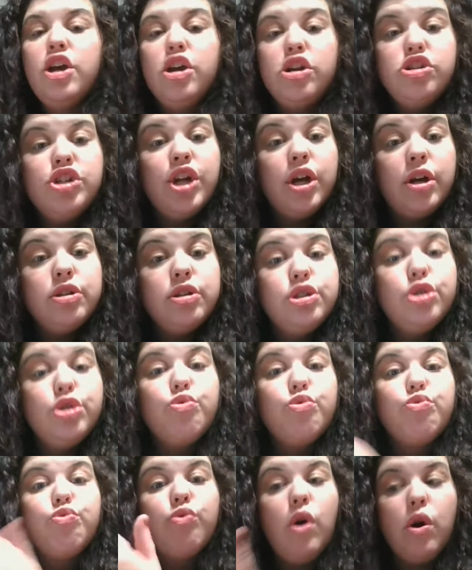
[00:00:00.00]
She also
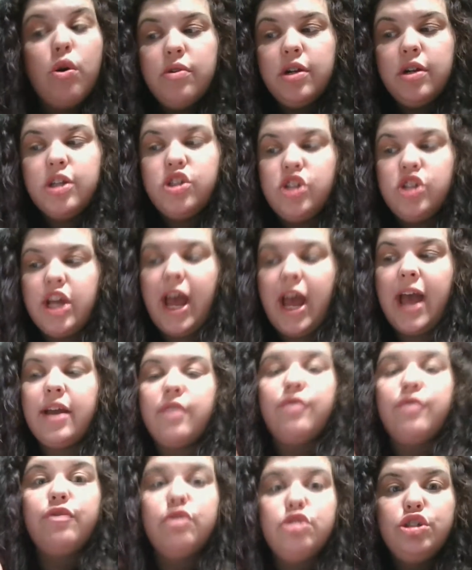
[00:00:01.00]
wrote a check
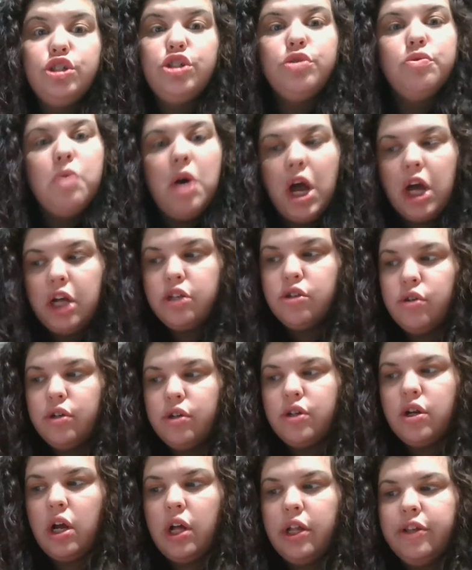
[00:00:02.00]
for
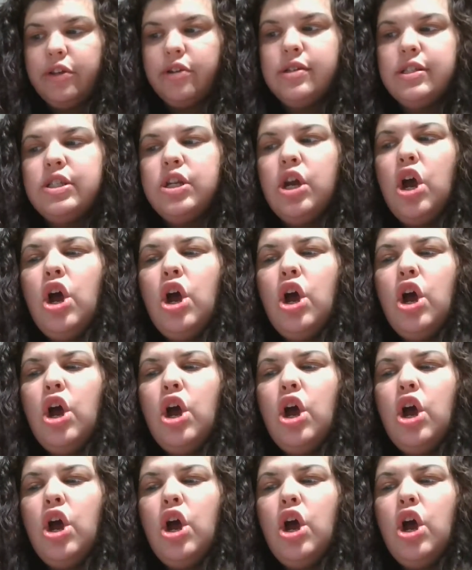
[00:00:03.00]
$200.